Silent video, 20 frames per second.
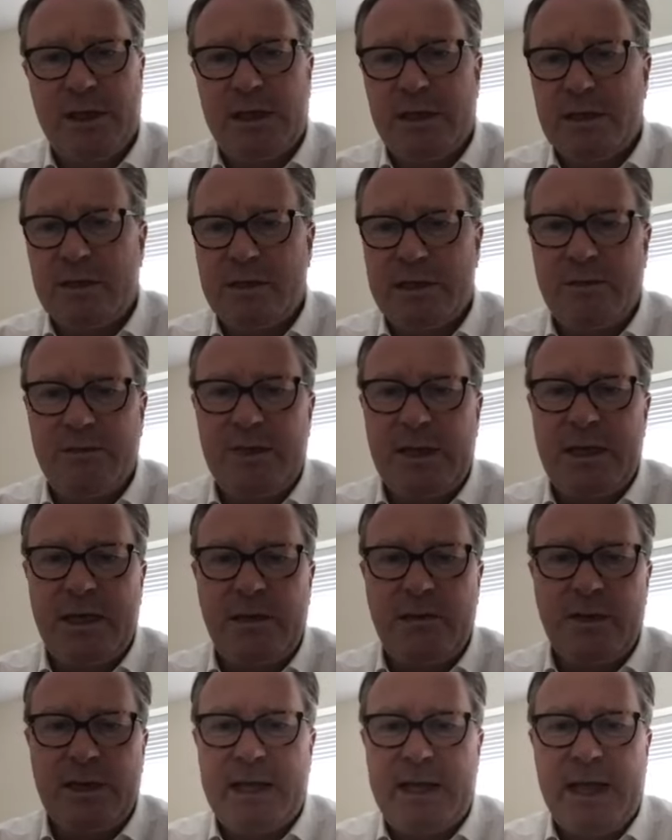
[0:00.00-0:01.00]
Because if they
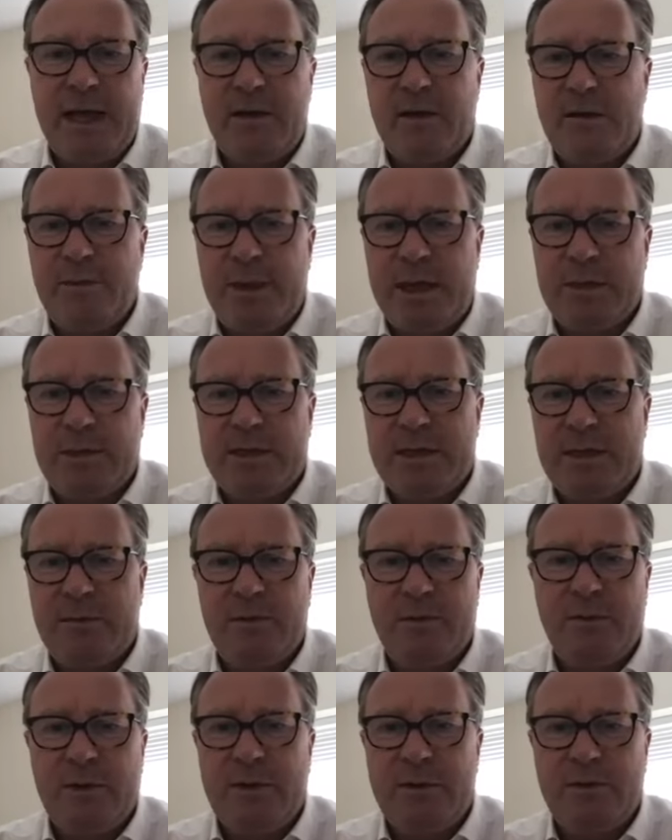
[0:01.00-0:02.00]
don't care about some
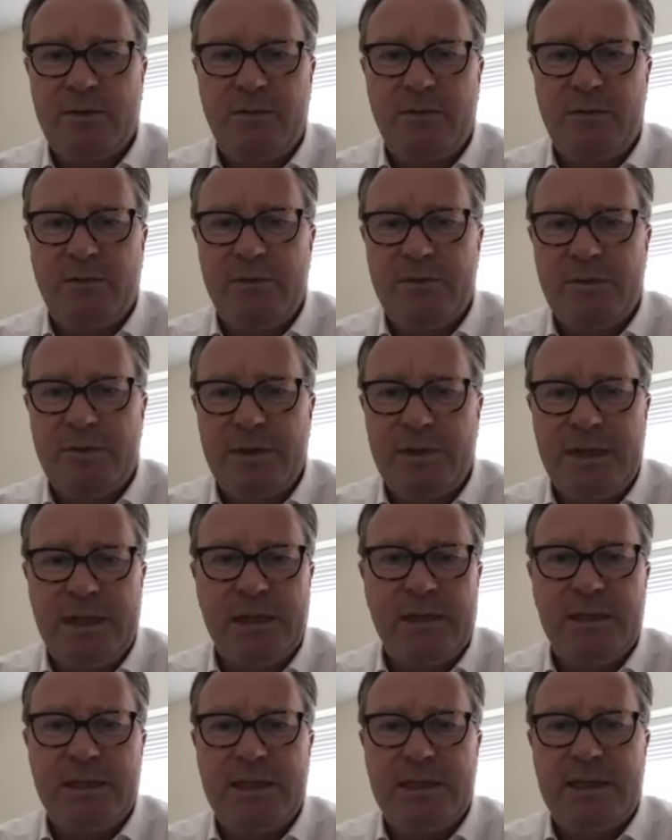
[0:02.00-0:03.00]
of those
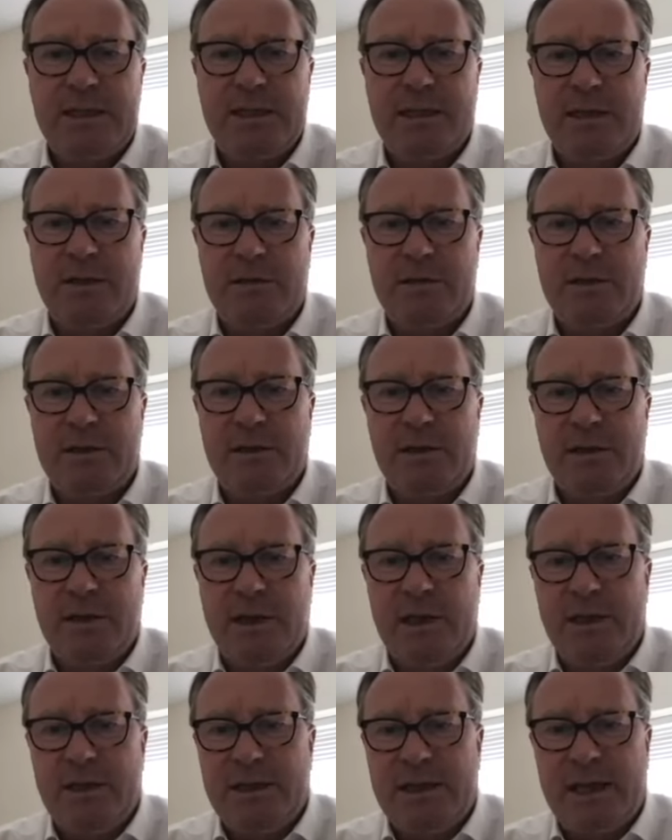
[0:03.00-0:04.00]
little details
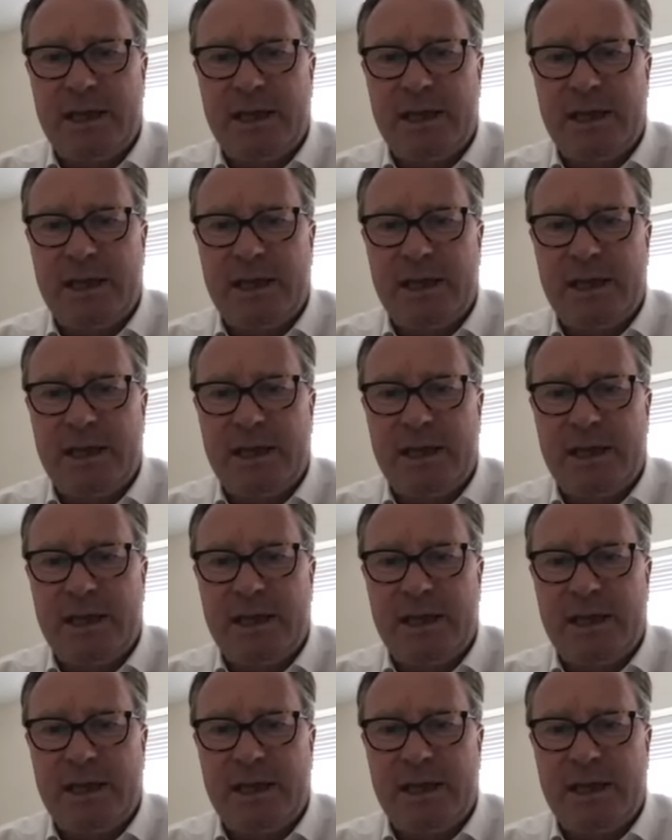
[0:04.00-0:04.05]
at the